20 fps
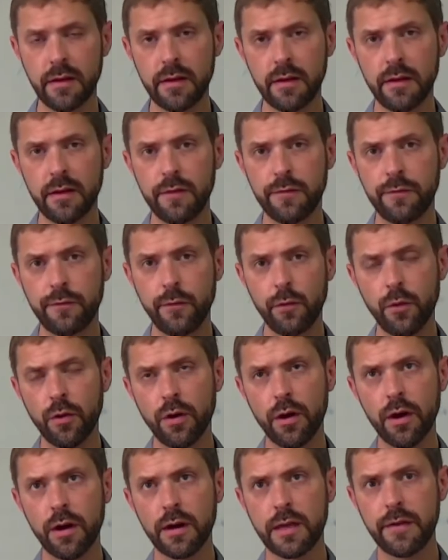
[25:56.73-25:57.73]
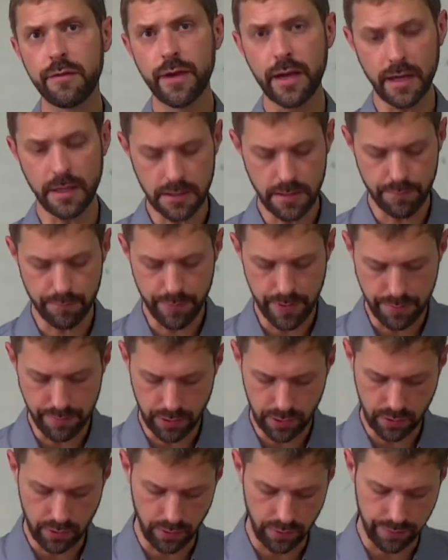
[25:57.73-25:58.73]
for giving us a
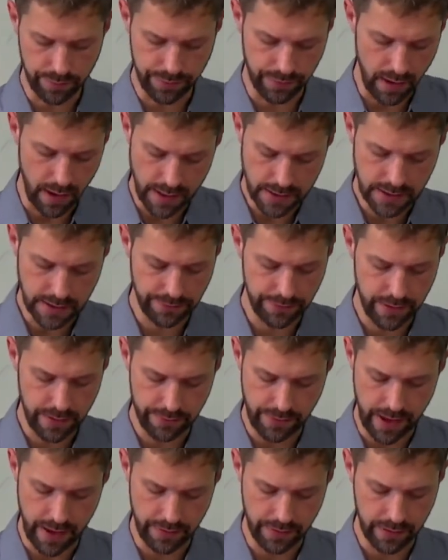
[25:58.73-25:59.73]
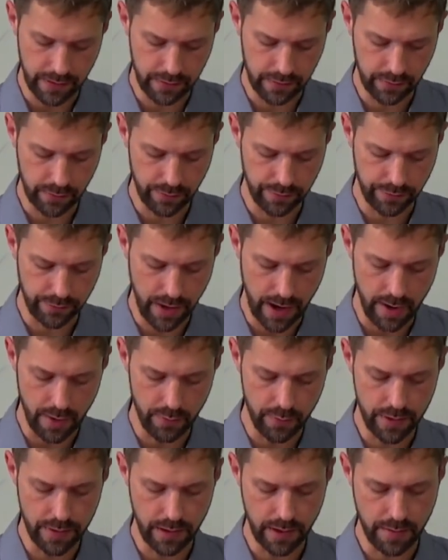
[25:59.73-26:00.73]
biblical philosophy of ethics, or for how we
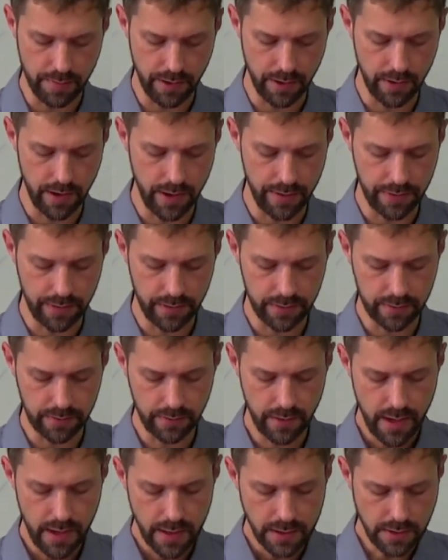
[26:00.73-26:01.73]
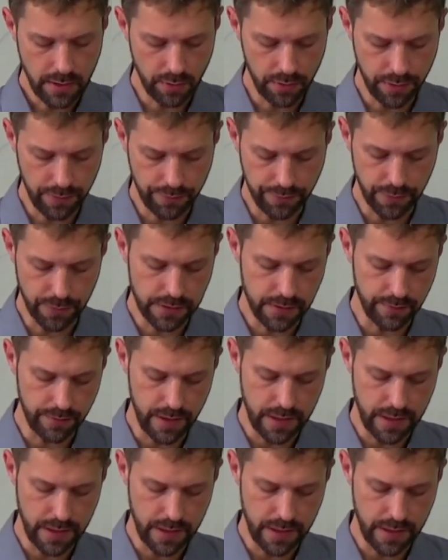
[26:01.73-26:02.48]
think about ethics. So the first of these